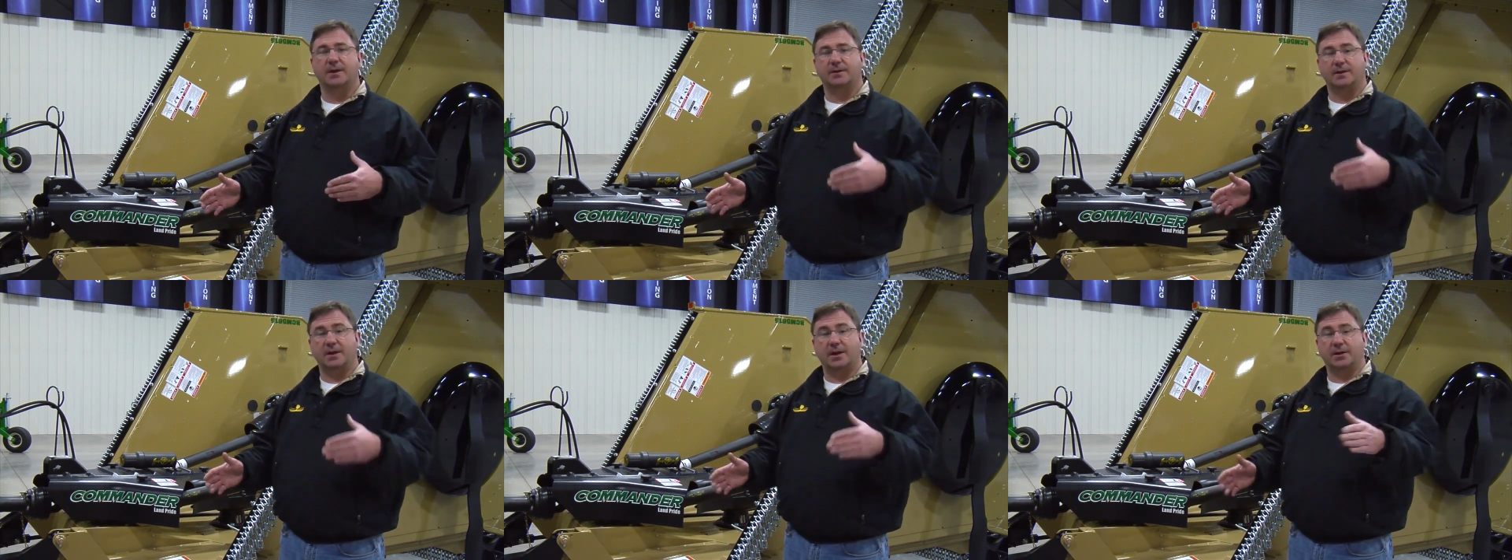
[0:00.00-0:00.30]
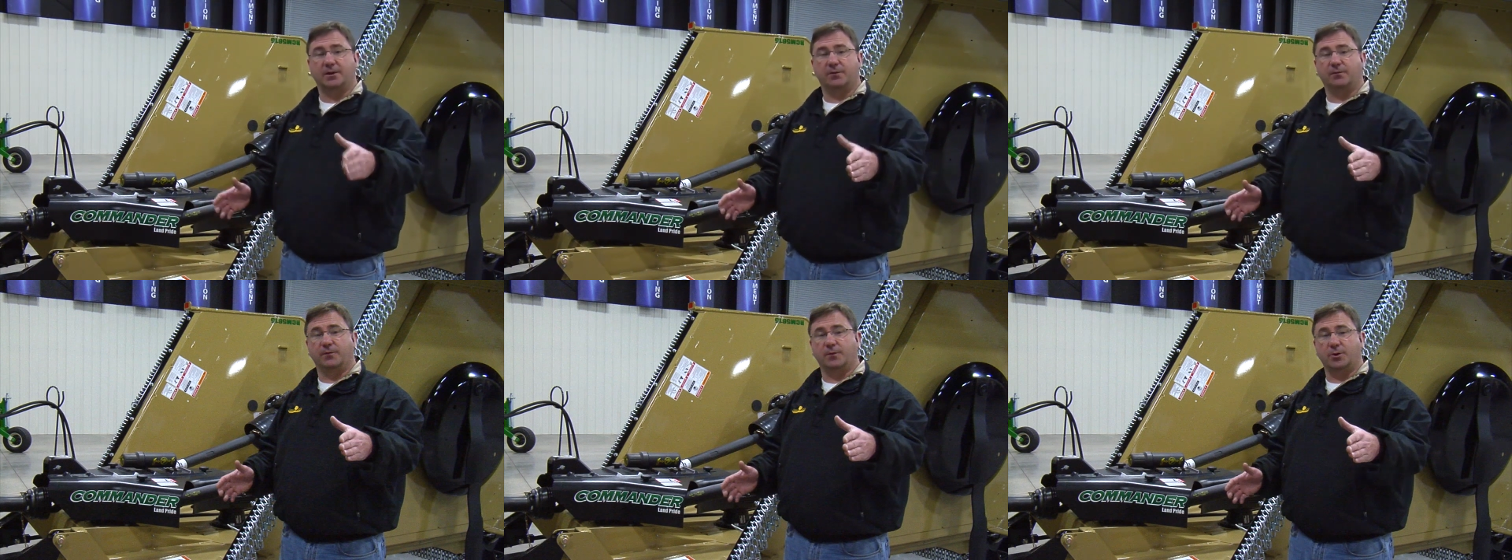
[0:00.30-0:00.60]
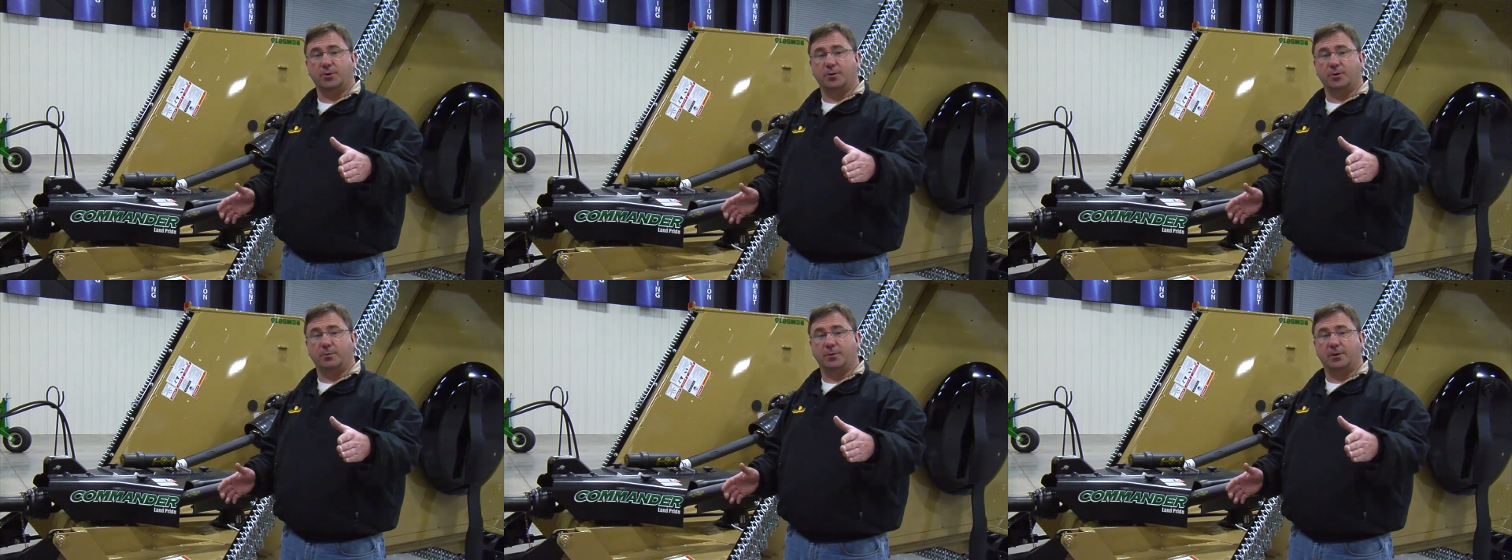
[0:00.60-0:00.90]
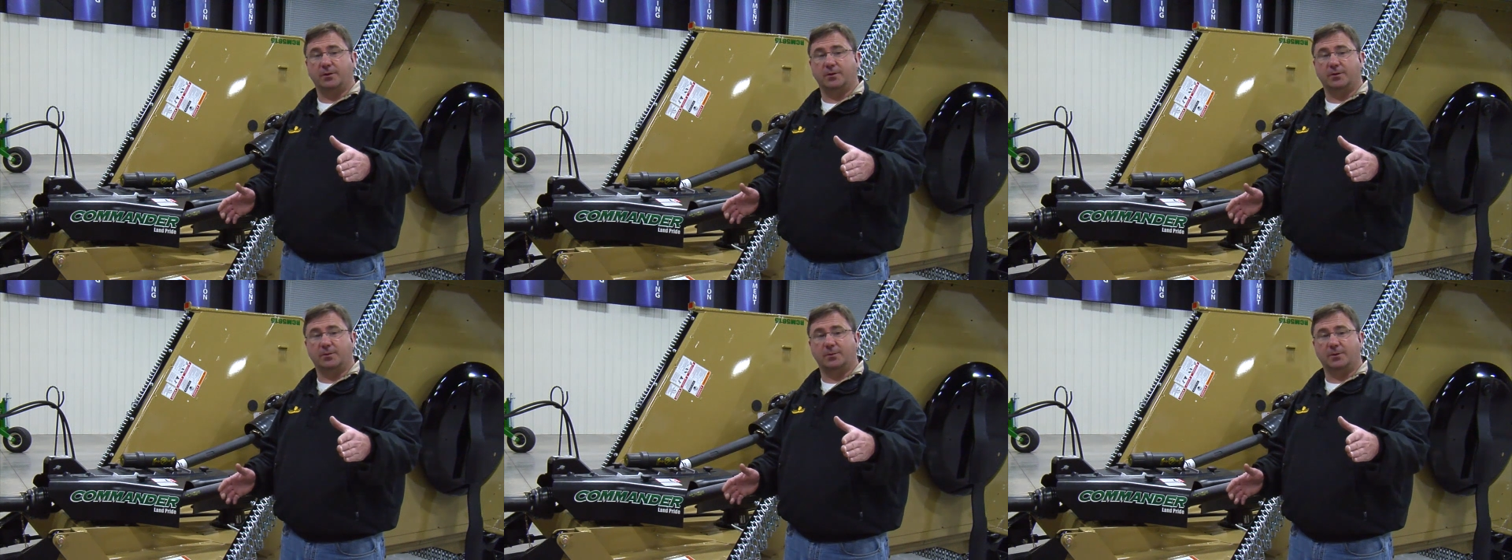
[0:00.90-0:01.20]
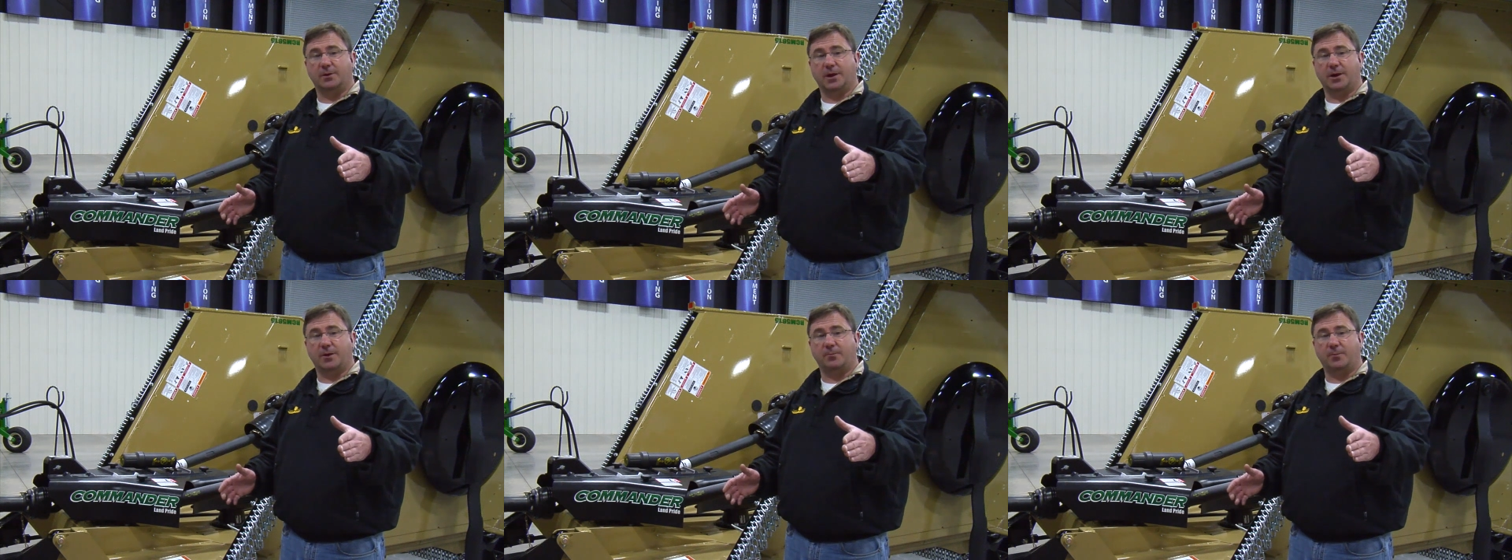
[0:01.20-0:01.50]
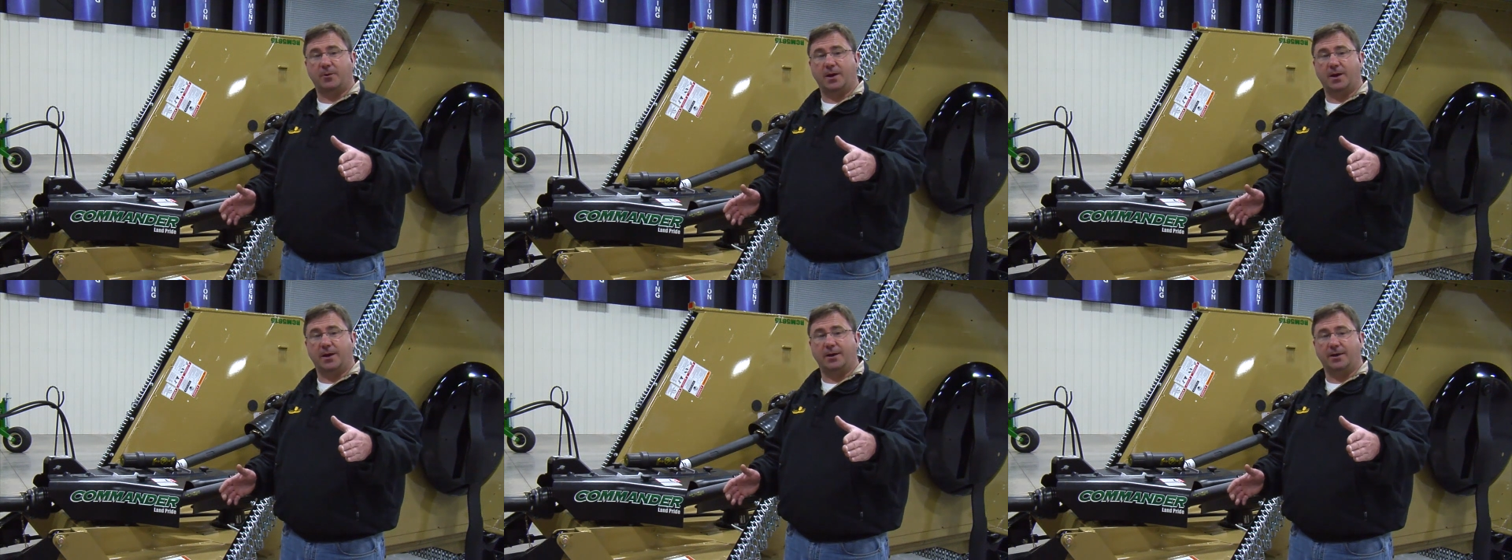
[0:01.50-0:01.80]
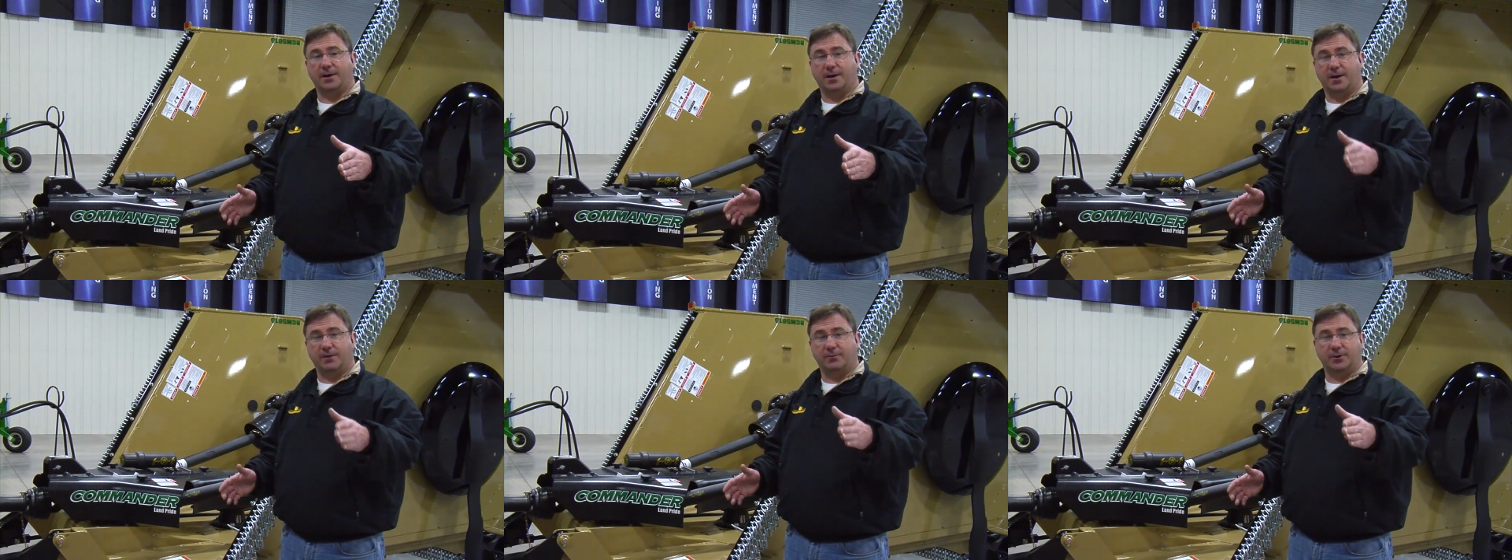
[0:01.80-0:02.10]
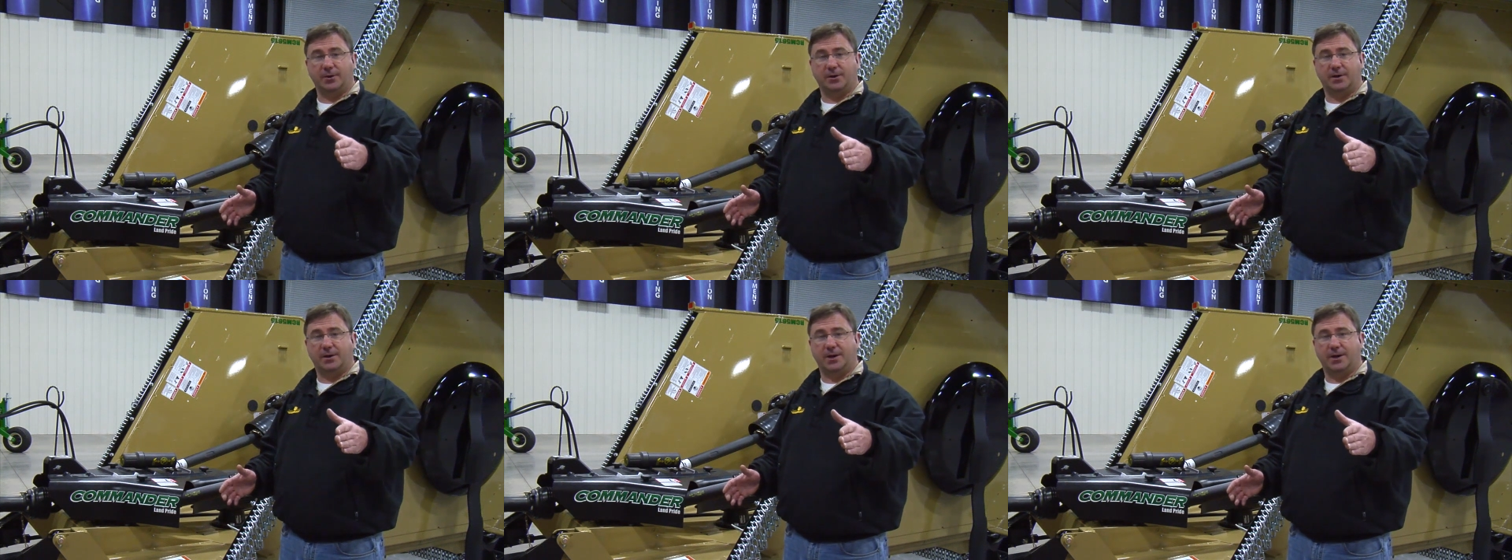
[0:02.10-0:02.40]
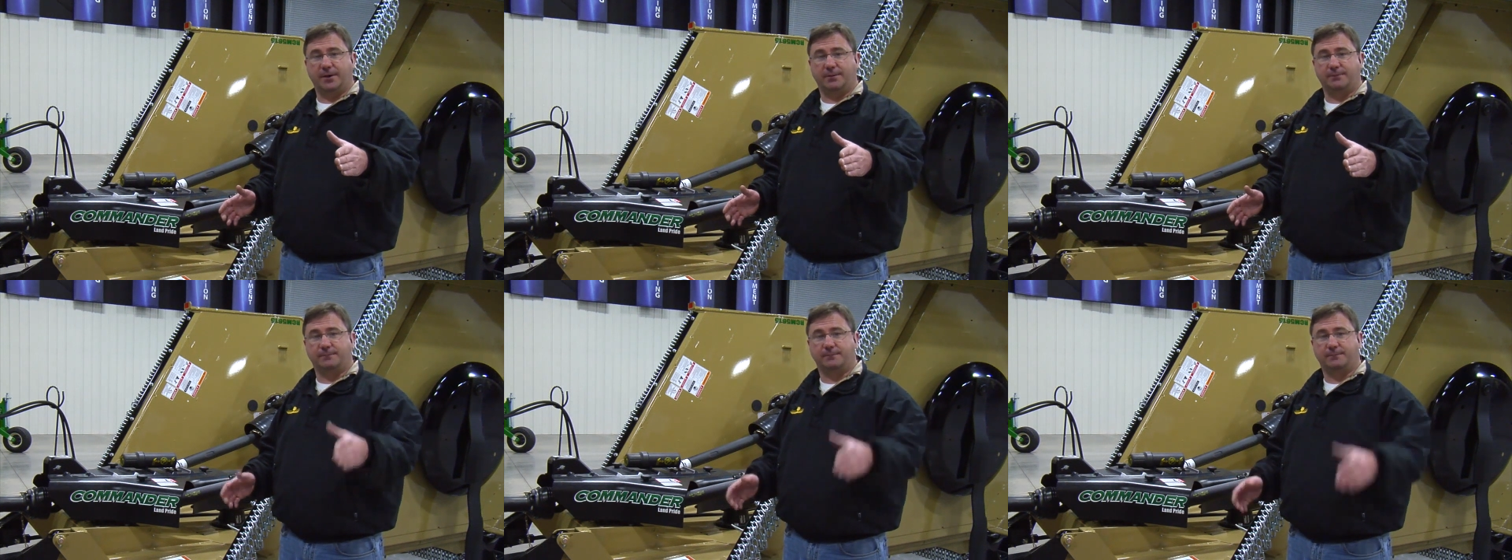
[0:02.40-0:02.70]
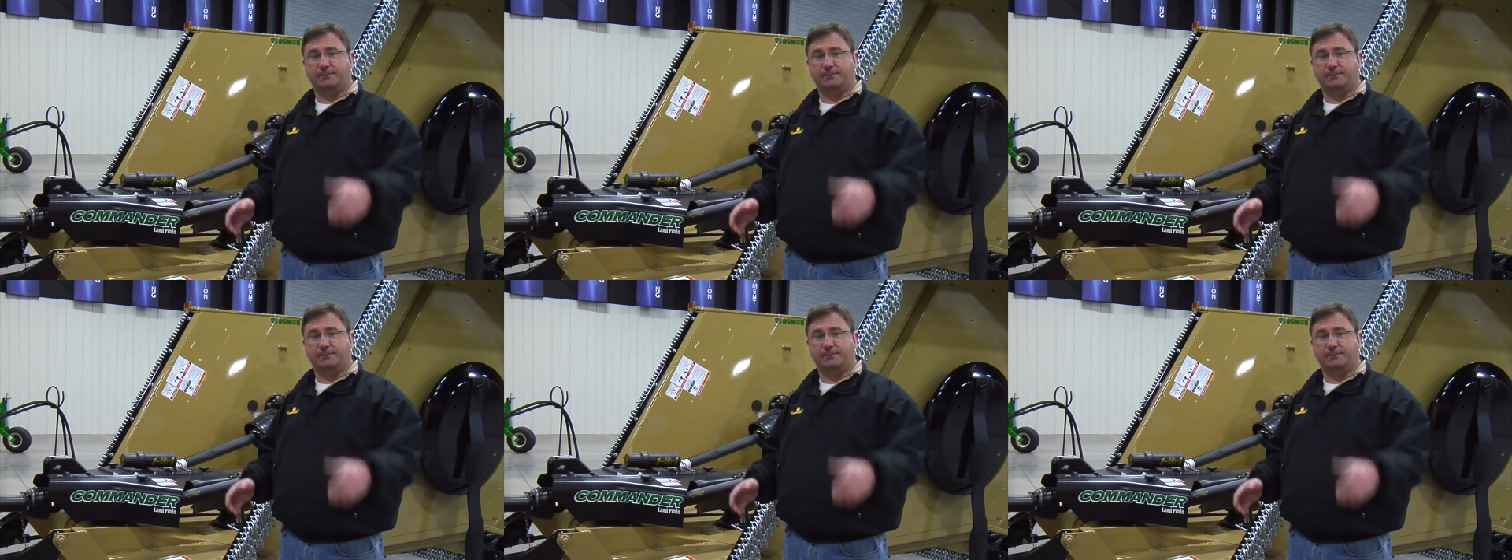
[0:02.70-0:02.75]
Thank you for doing business with Land Pride, and have a good day.